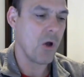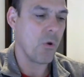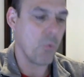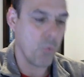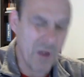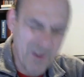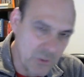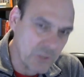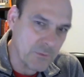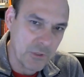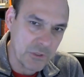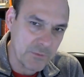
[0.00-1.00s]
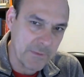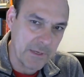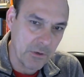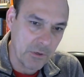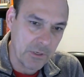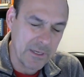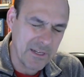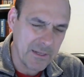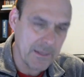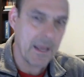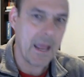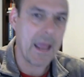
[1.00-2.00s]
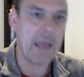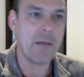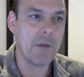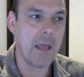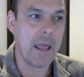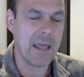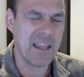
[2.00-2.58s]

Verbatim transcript: when we're supposed to be learning, and